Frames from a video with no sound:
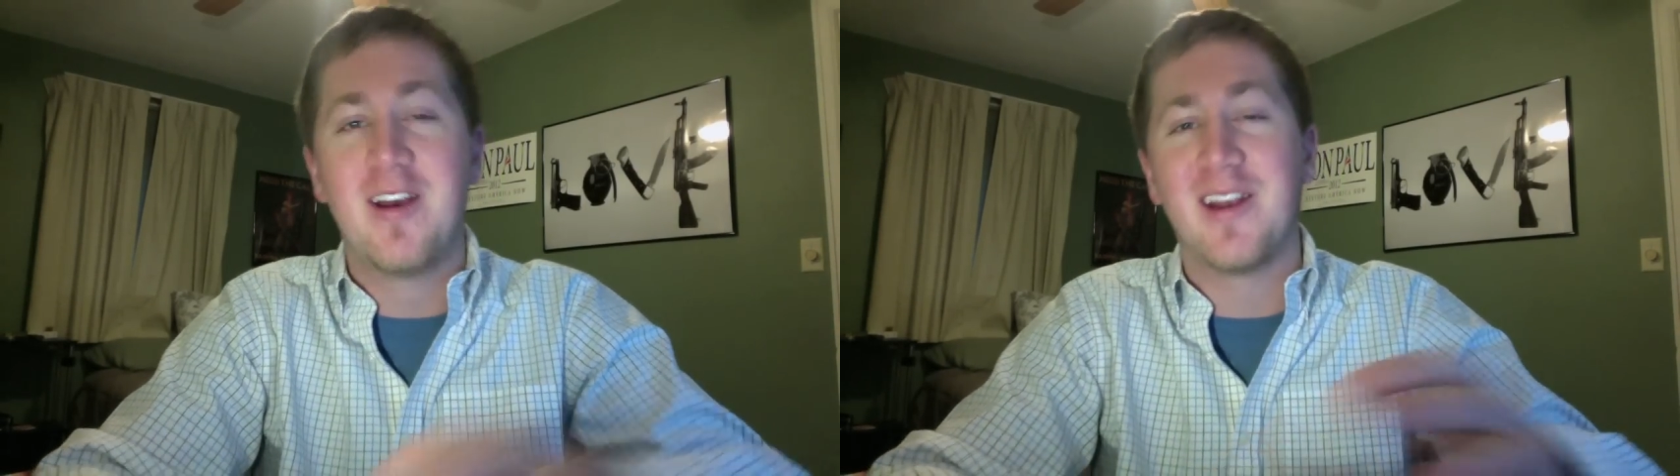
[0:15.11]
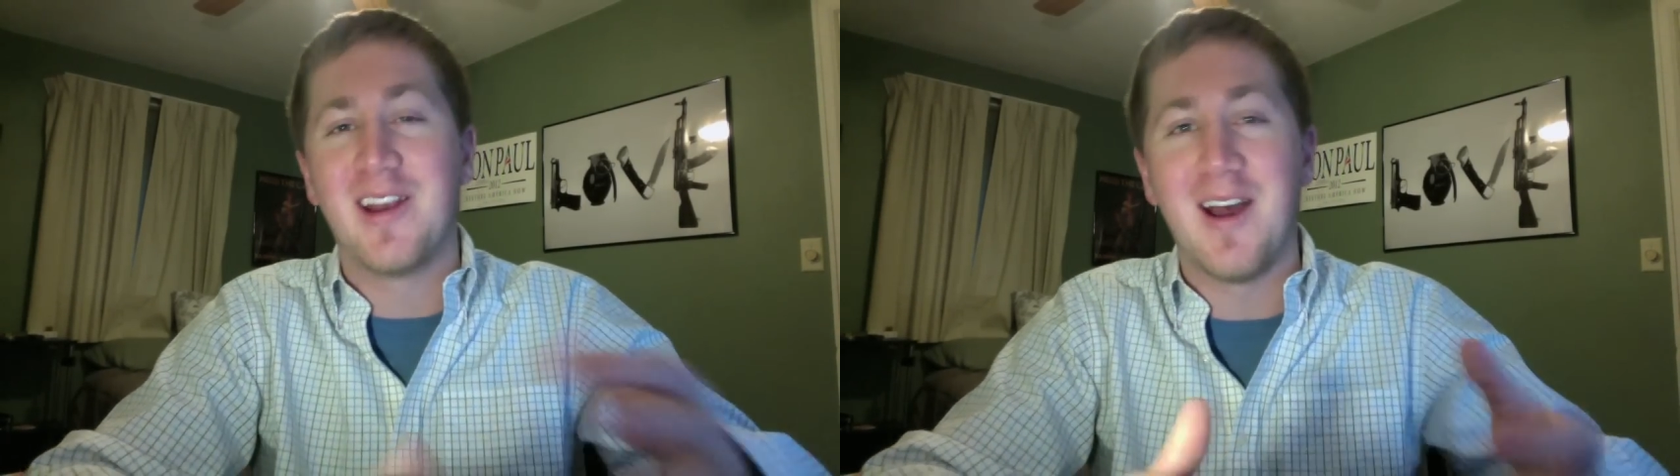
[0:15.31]

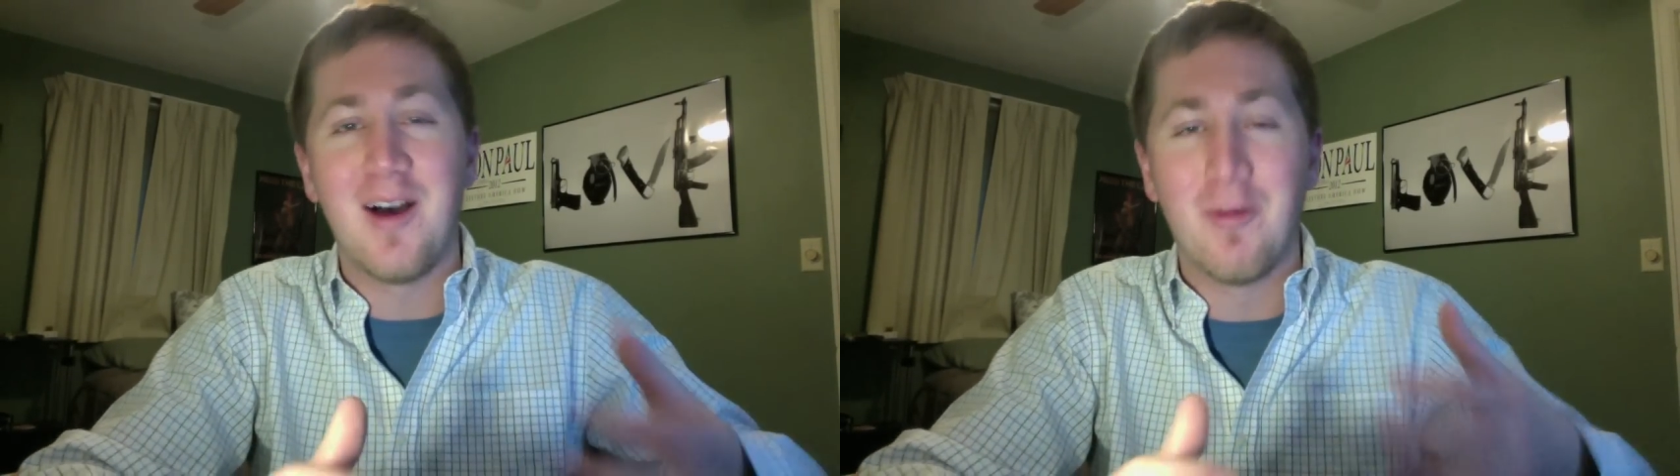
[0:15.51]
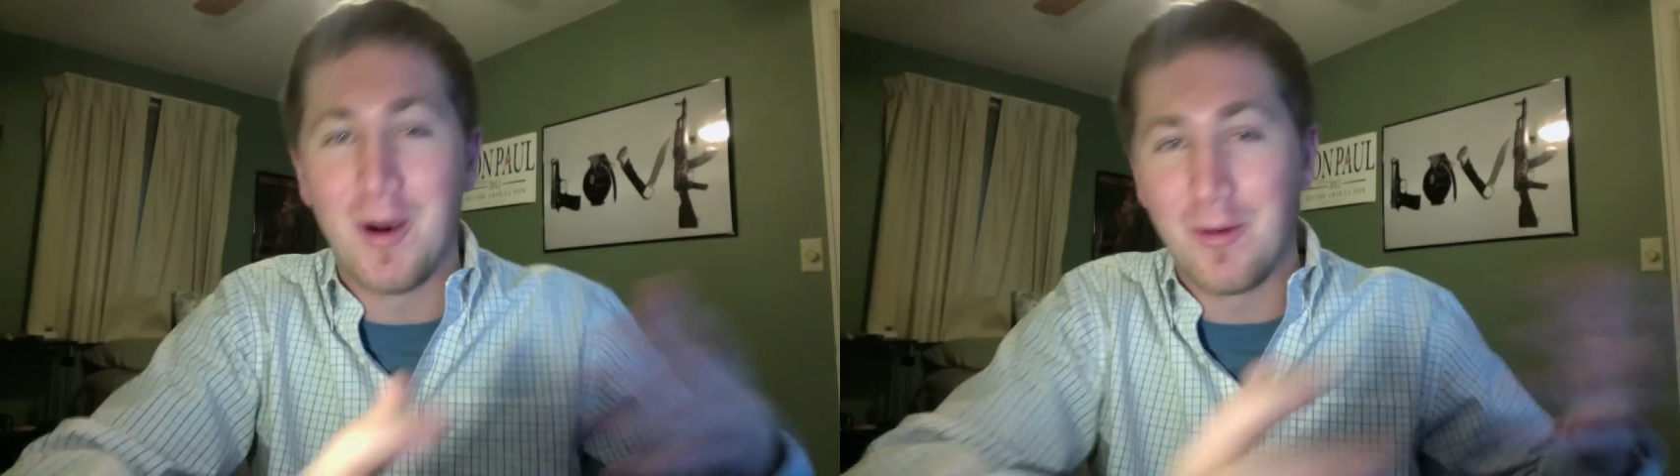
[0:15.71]

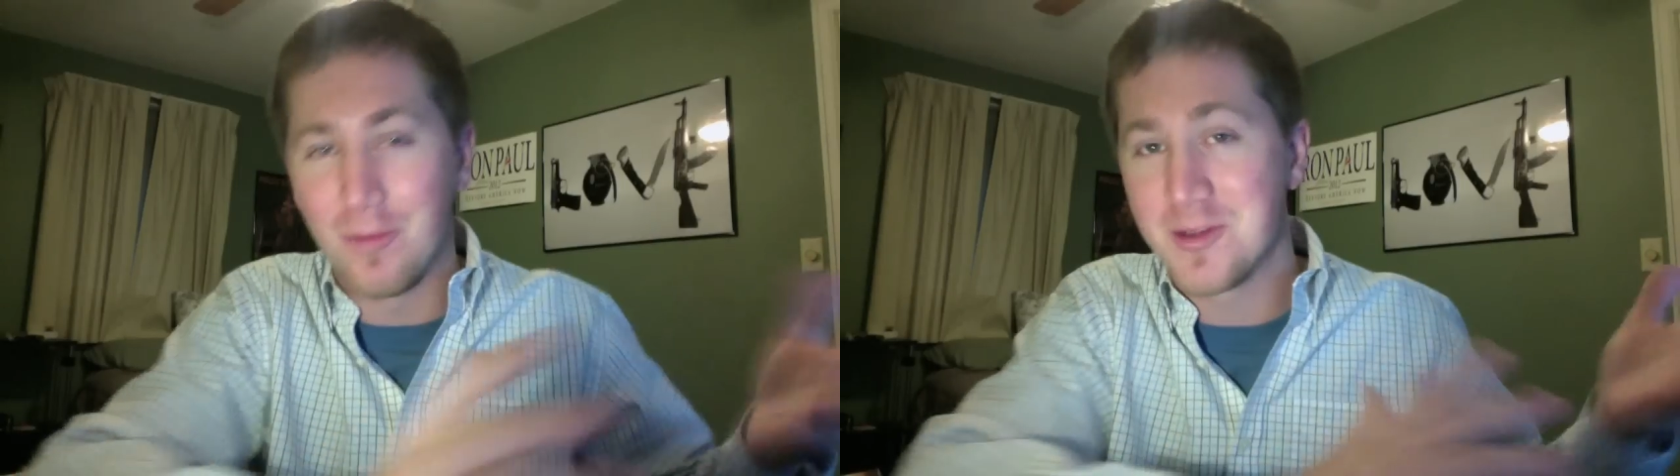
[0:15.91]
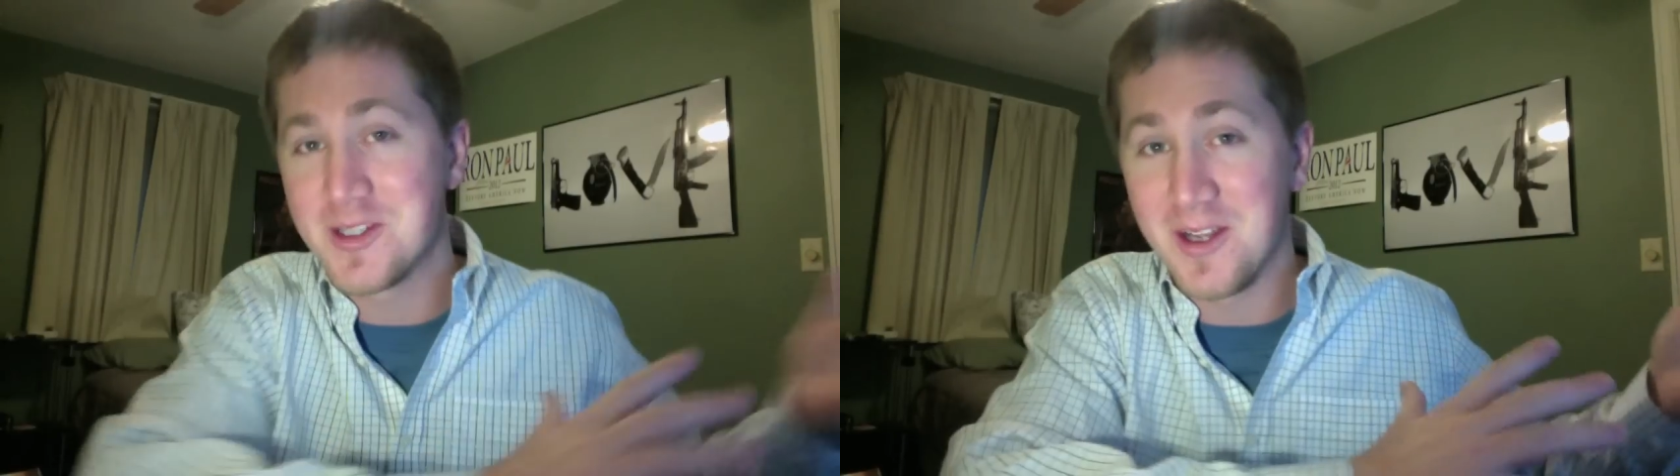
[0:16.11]
not what
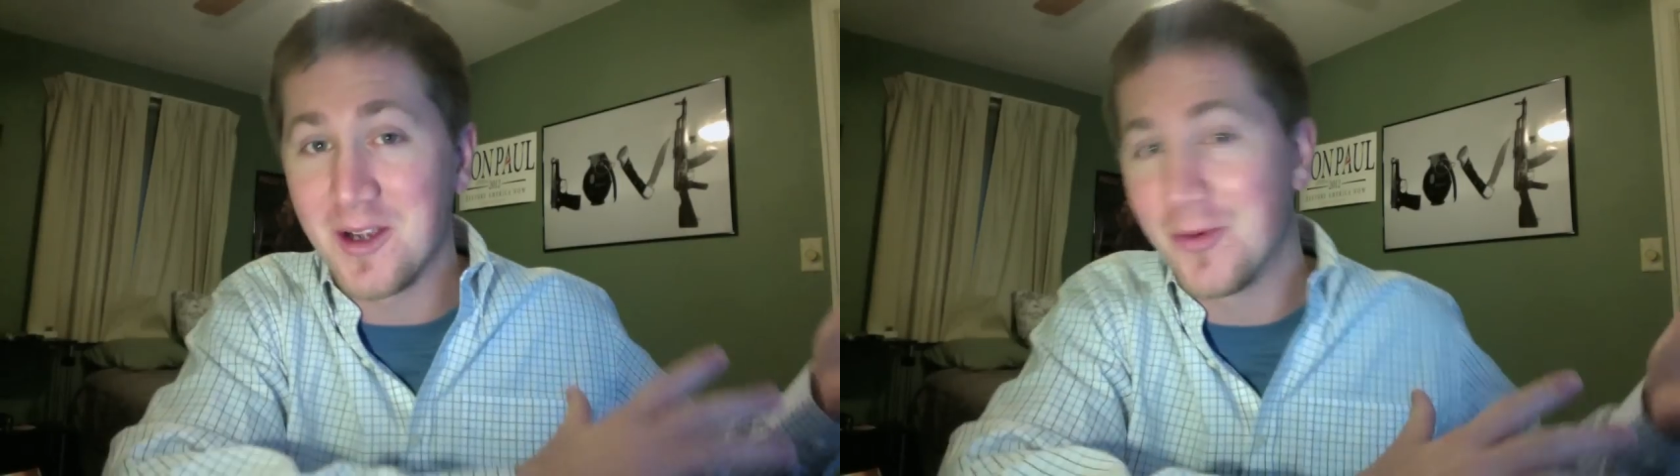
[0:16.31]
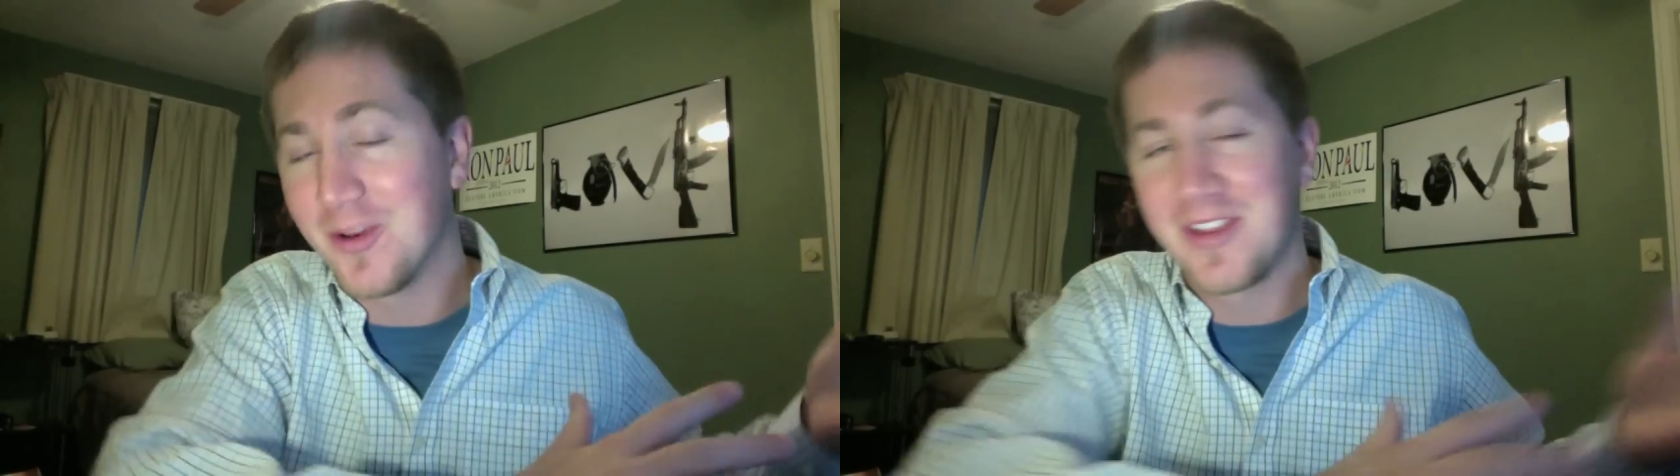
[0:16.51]
we're
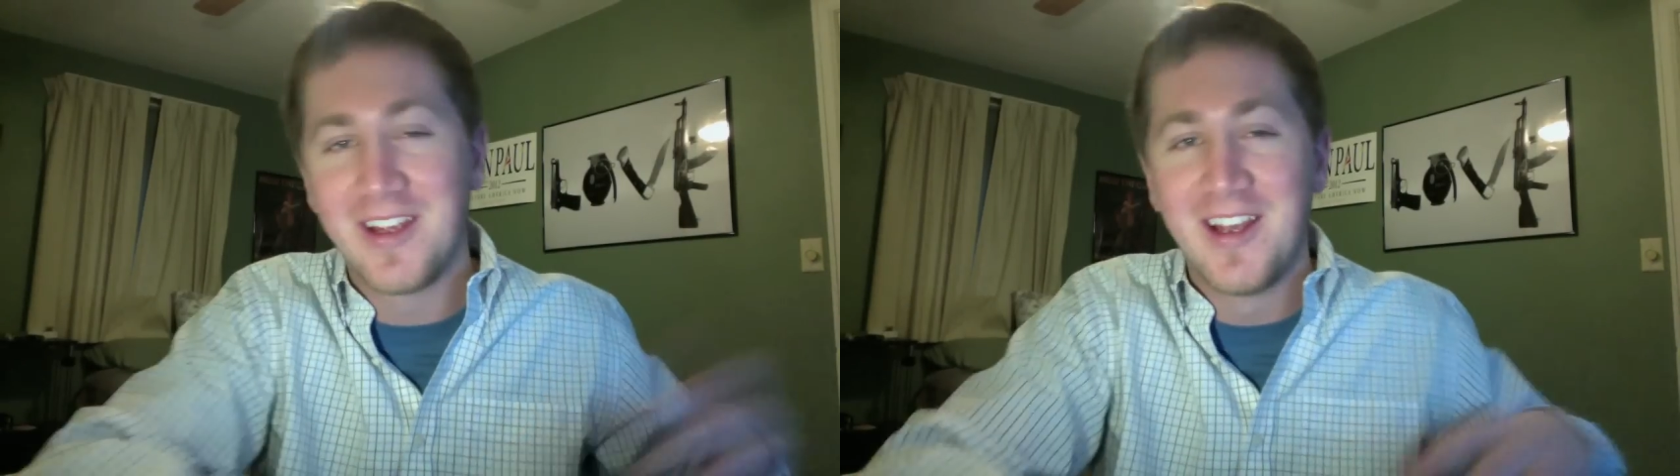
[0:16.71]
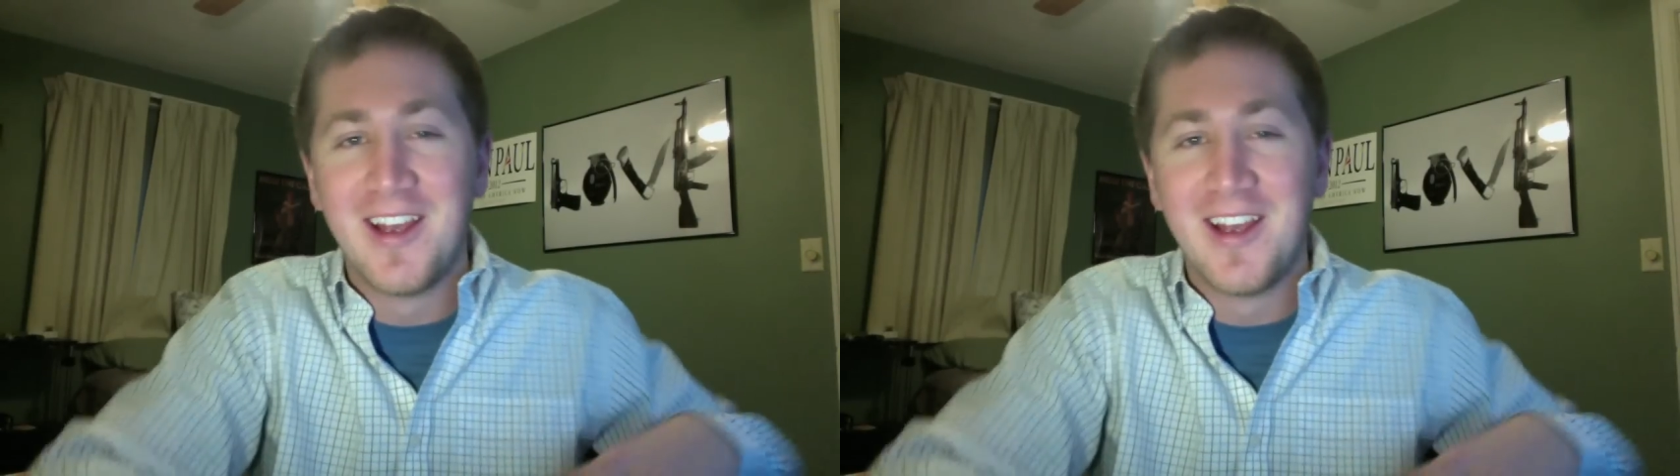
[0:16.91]
stuck with.